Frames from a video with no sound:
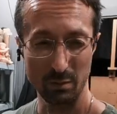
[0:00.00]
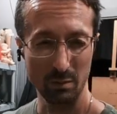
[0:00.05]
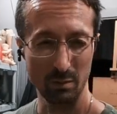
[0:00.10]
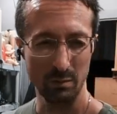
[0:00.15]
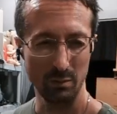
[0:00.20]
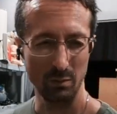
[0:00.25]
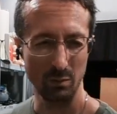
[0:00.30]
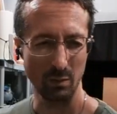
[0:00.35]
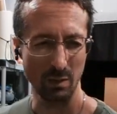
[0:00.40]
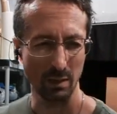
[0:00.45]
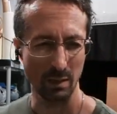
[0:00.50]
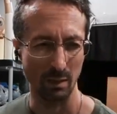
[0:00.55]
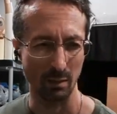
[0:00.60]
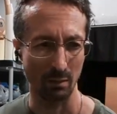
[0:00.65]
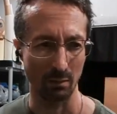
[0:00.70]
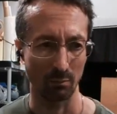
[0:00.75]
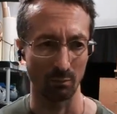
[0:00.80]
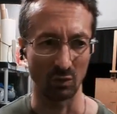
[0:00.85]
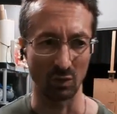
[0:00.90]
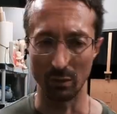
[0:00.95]
You can get
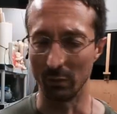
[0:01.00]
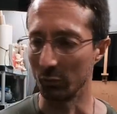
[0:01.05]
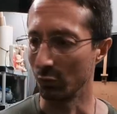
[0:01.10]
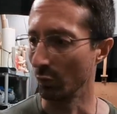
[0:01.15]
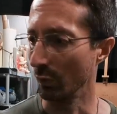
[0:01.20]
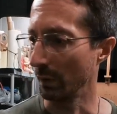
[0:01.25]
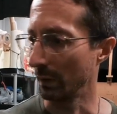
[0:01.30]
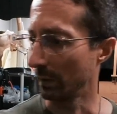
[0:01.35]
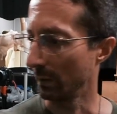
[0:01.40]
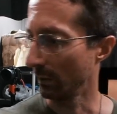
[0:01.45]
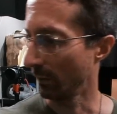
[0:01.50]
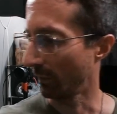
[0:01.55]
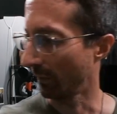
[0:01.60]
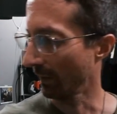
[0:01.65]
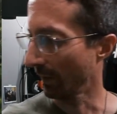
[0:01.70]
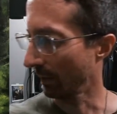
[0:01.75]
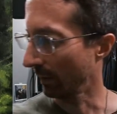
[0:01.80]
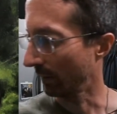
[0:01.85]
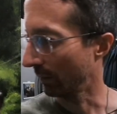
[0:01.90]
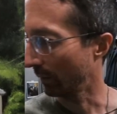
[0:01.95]
them done quick. It's
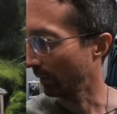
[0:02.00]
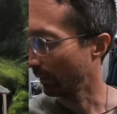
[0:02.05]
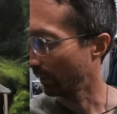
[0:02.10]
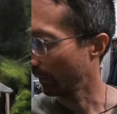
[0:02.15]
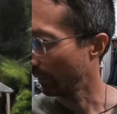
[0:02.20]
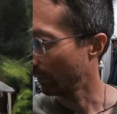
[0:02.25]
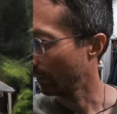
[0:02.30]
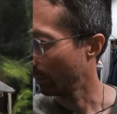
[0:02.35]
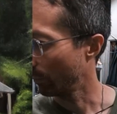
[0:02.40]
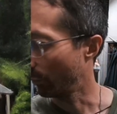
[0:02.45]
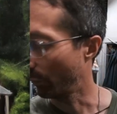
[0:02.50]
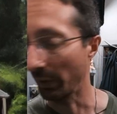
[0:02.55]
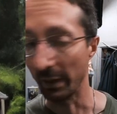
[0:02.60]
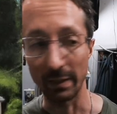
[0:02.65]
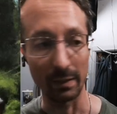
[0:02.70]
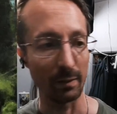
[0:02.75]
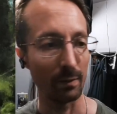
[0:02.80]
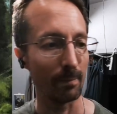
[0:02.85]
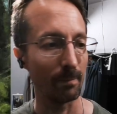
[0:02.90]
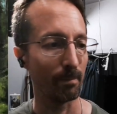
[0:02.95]
not, but
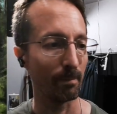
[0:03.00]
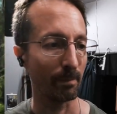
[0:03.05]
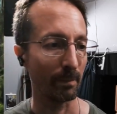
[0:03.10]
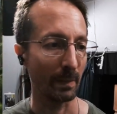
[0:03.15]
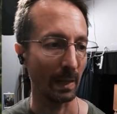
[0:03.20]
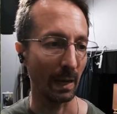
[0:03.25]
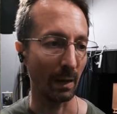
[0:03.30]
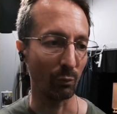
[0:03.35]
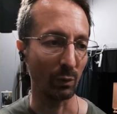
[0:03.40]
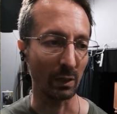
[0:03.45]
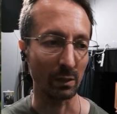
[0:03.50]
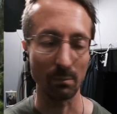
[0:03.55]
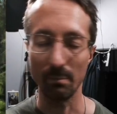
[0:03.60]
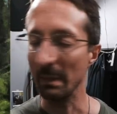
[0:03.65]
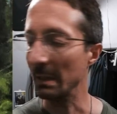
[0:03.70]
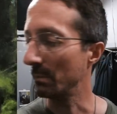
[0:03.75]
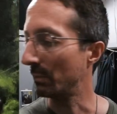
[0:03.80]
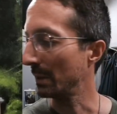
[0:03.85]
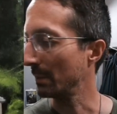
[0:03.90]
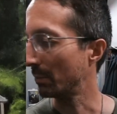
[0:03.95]
I
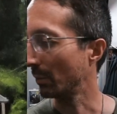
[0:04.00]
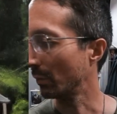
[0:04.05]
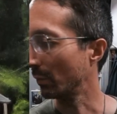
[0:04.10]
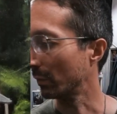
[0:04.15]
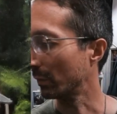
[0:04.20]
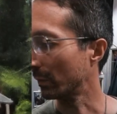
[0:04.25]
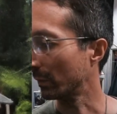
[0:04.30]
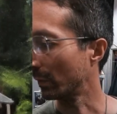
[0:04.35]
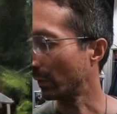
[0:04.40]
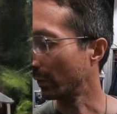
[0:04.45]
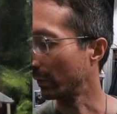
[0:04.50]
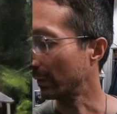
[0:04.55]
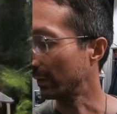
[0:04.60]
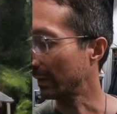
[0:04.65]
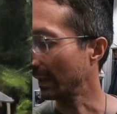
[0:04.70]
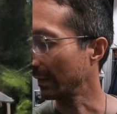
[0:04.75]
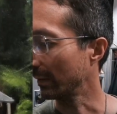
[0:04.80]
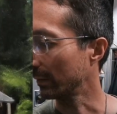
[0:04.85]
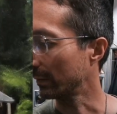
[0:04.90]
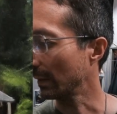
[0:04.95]
recommend people learn to take
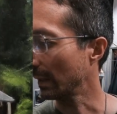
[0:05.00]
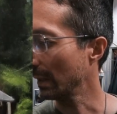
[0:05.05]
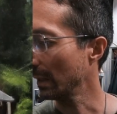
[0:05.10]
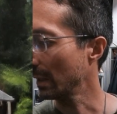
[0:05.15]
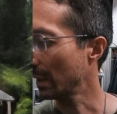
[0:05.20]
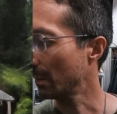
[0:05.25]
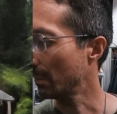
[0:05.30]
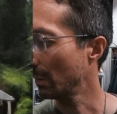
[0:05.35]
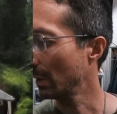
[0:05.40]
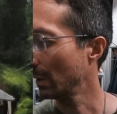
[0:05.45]
their time.